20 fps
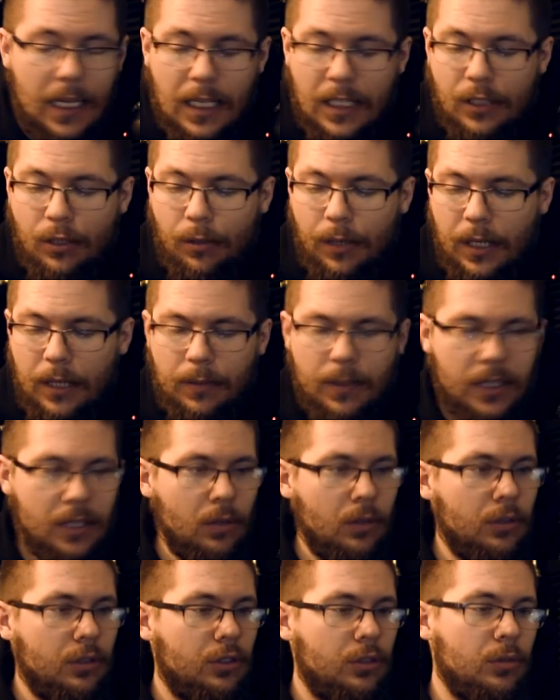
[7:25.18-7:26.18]
So this was
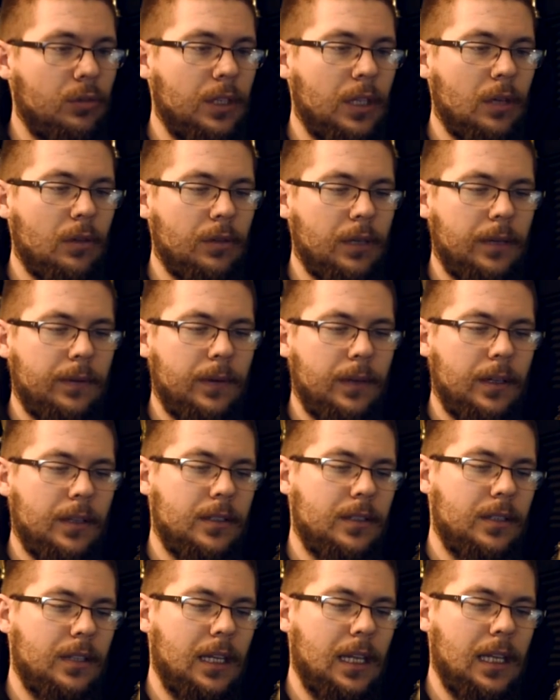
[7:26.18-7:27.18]
AutoStudio
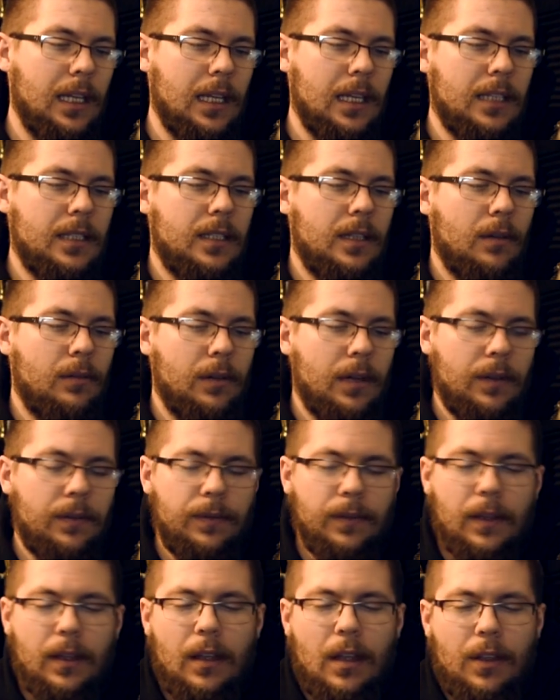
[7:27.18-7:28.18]
reference
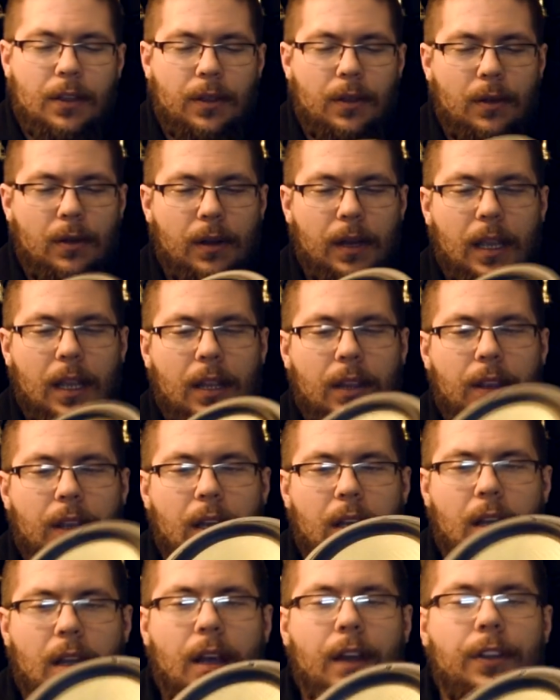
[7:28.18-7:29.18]
AS-REF30th
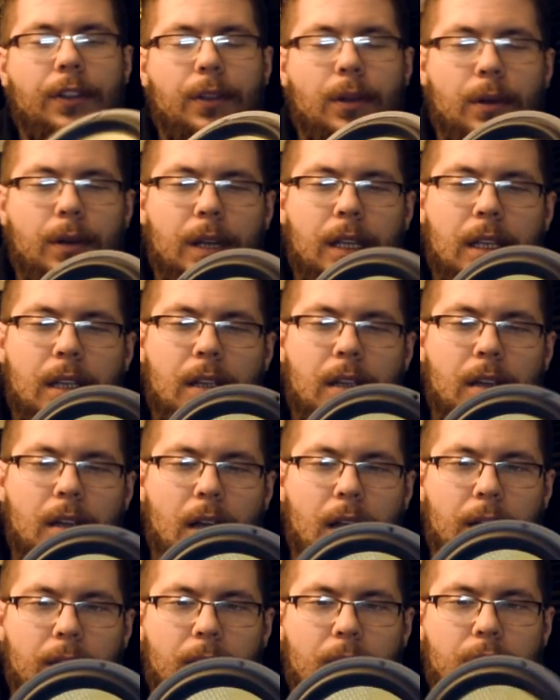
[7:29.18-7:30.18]
30-year
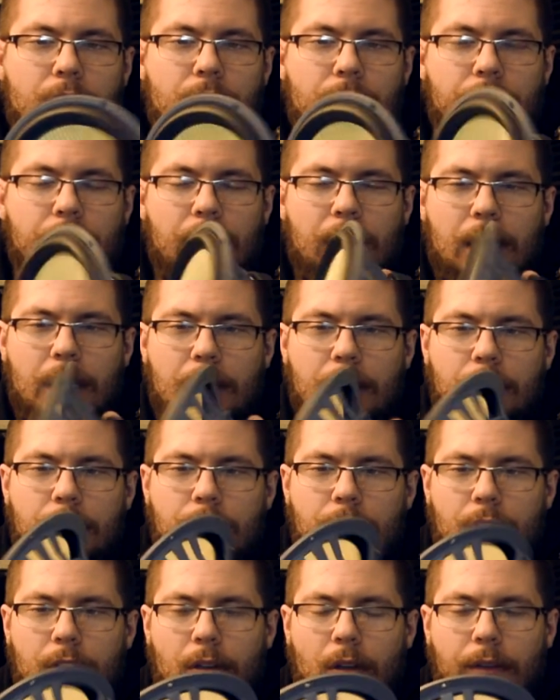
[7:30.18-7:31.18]
anniversary
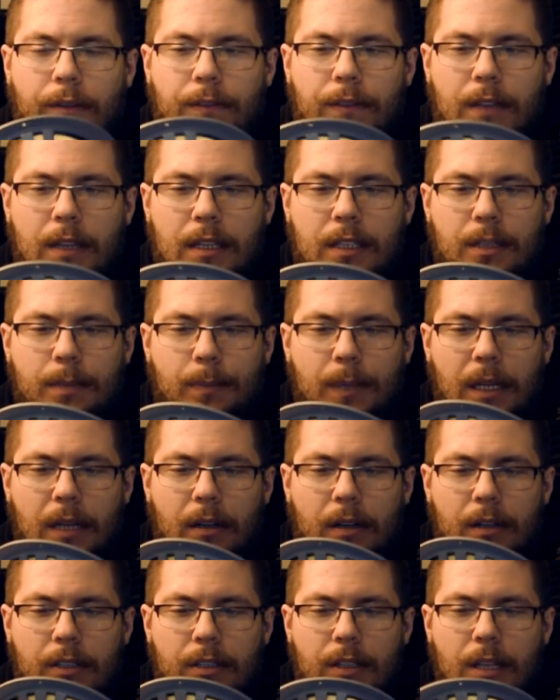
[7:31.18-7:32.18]
edition of these
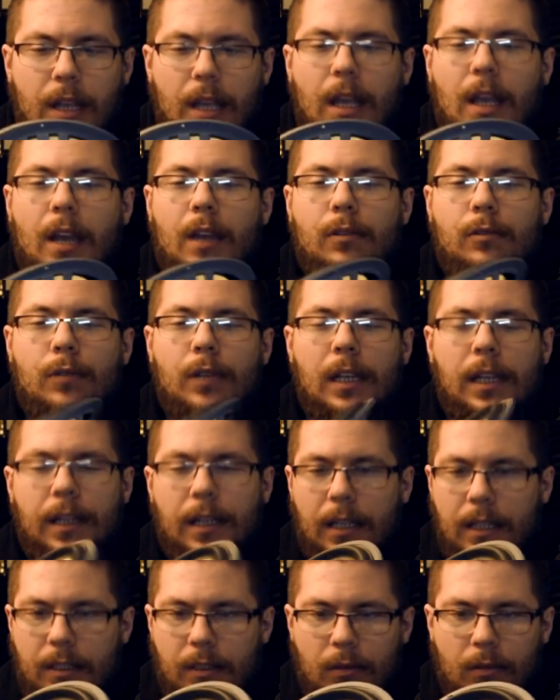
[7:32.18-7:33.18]
speakers. Really
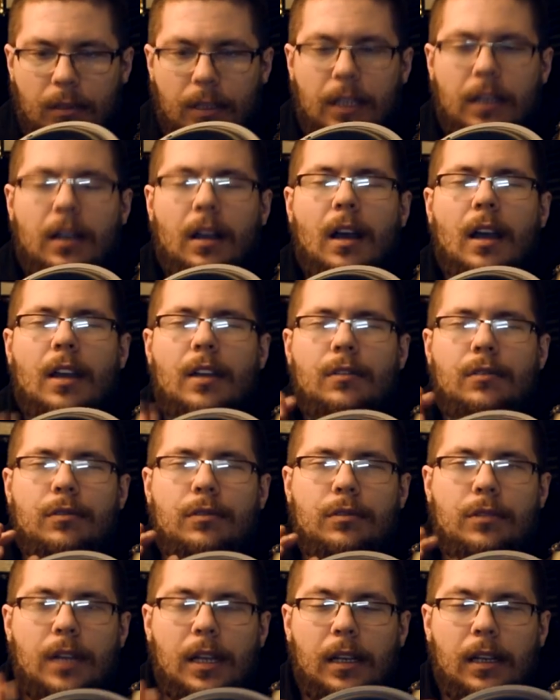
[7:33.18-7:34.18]
nice looking. I
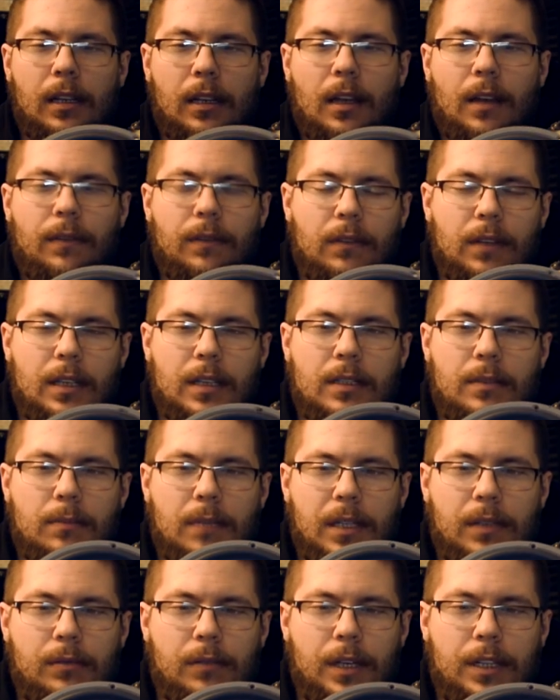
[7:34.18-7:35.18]
really love these
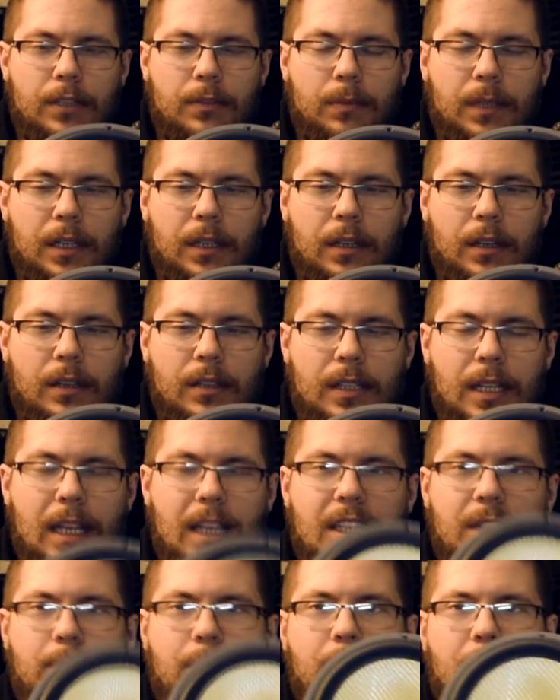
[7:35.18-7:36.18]
mid-range speakers,
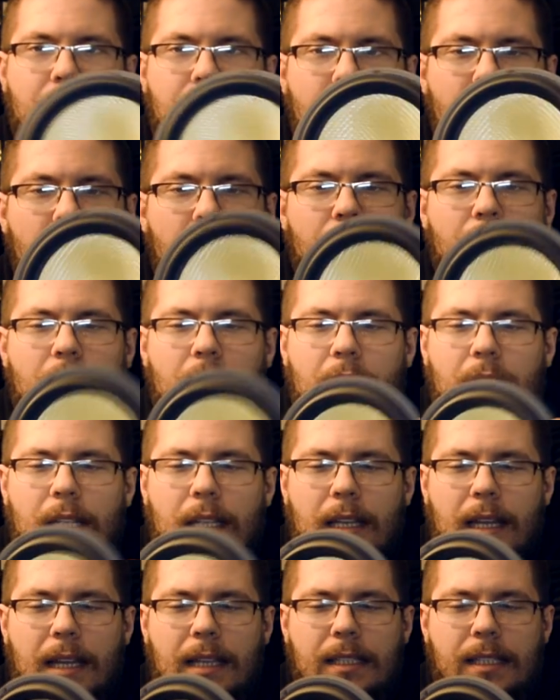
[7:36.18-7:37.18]
especially
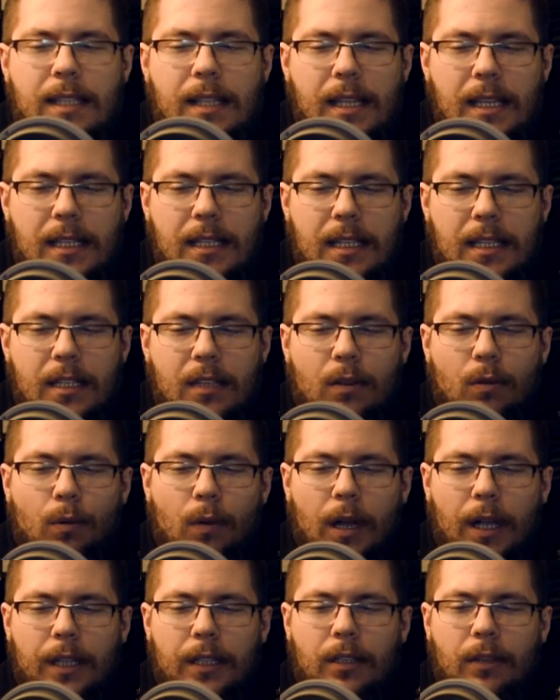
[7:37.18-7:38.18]
as this is
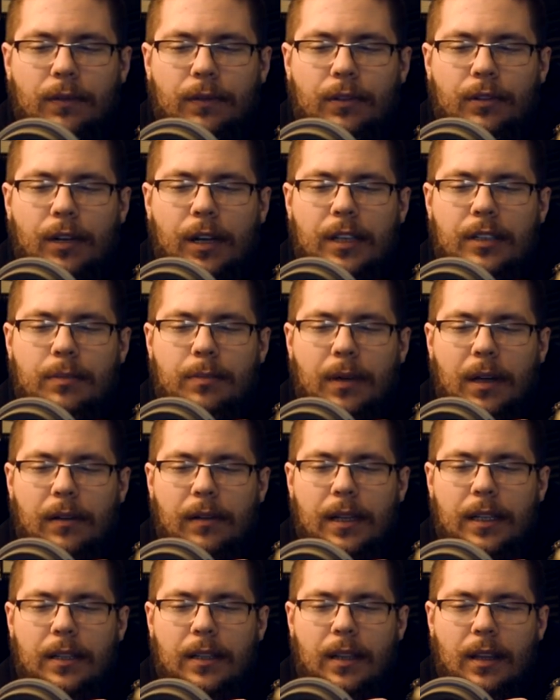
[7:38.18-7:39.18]
quite of
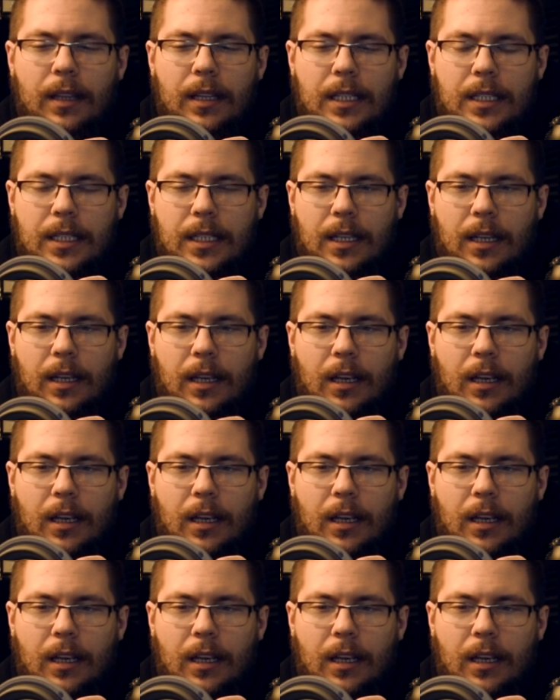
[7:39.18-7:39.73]
transparent, this